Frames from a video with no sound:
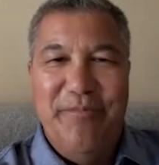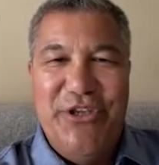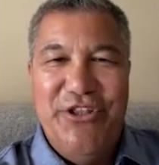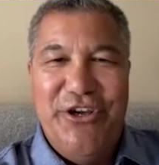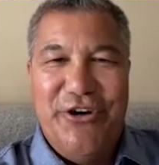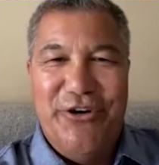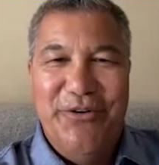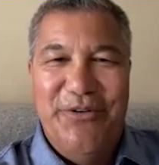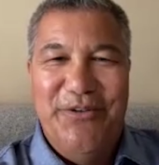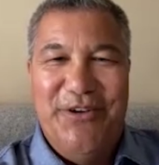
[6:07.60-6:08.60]
be there
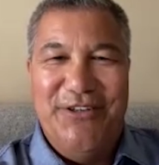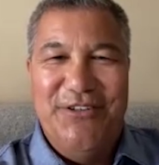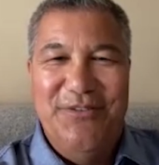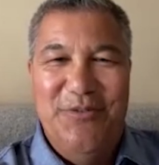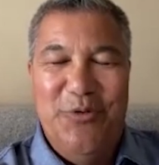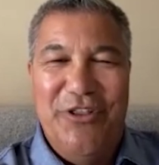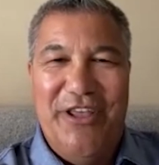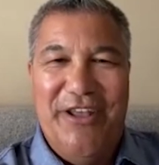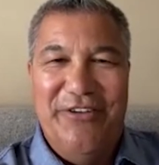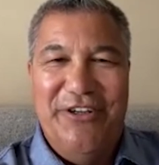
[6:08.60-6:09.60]
uh, with
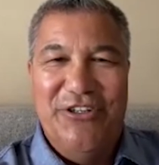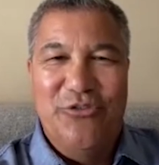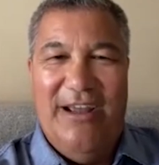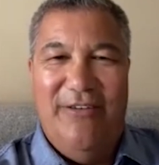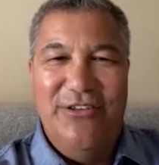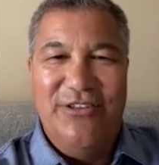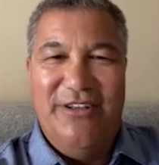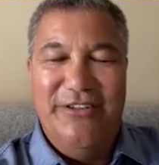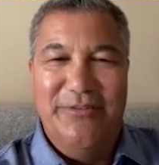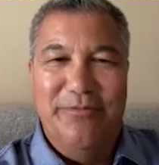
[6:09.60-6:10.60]
Anthony and Travis
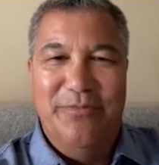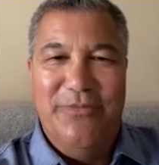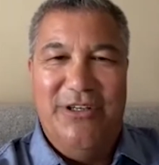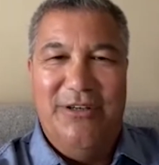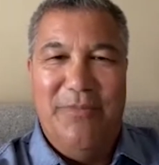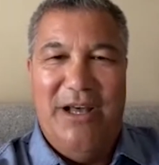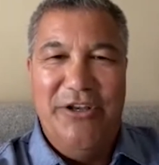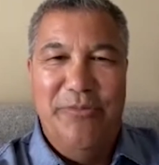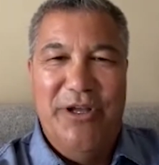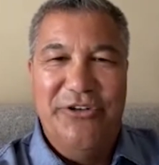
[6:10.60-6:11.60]
on this uh,
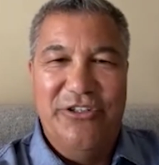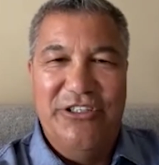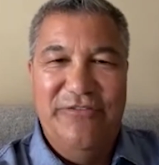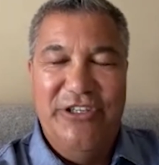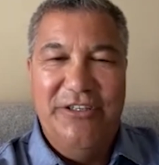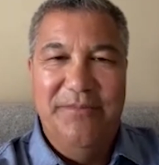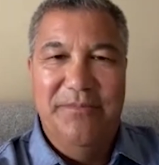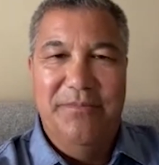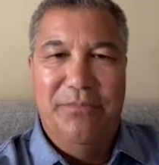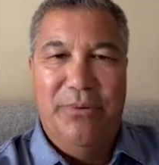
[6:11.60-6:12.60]
monumental evening,
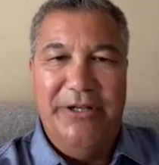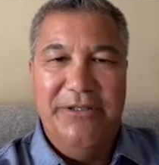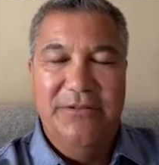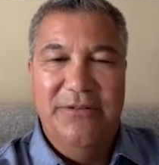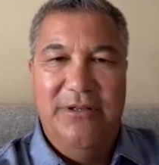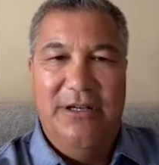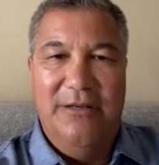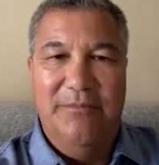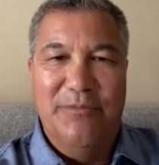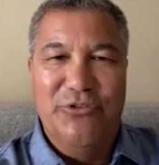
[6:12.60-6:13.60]
but
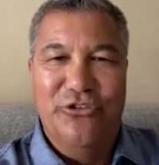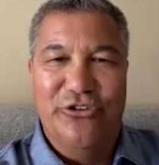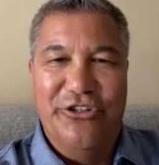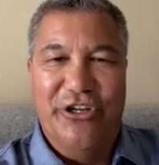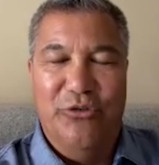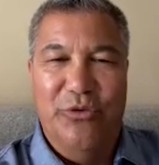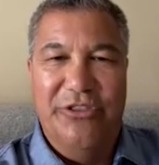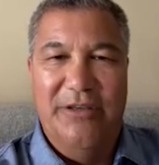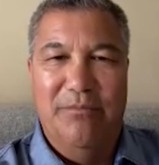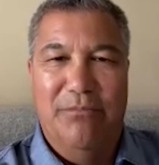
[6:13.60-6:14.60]
um, I'm certainly there with
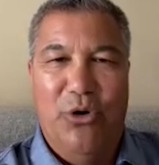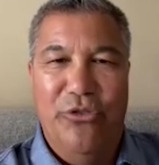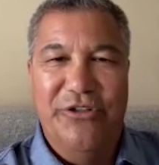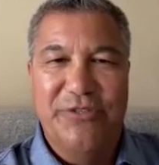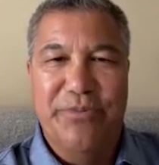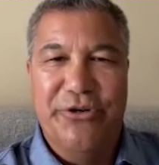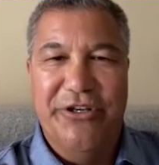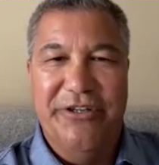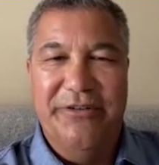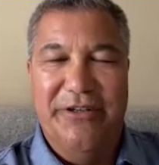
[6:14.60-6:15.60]
them both in
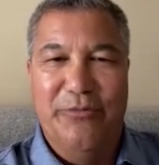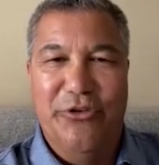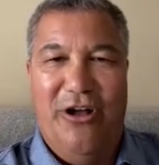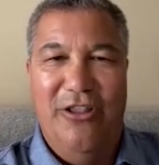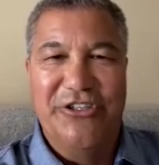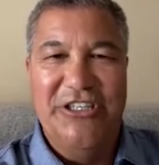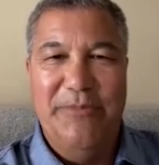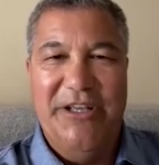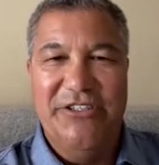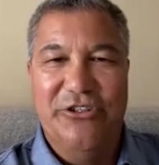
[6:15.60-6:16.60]
spirit and with all the
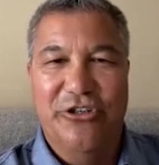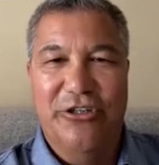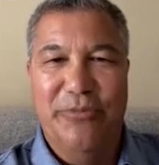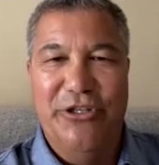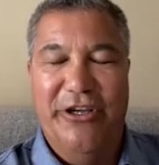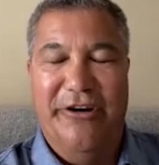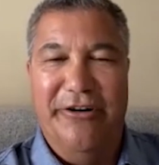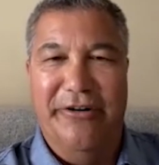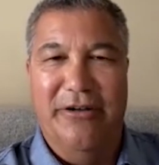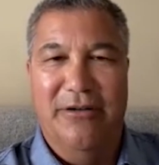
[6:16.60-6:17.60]
teammates that are going to be there.
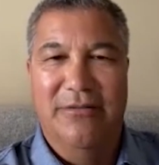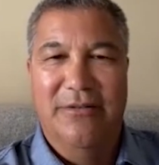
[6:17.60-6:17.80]
And uh,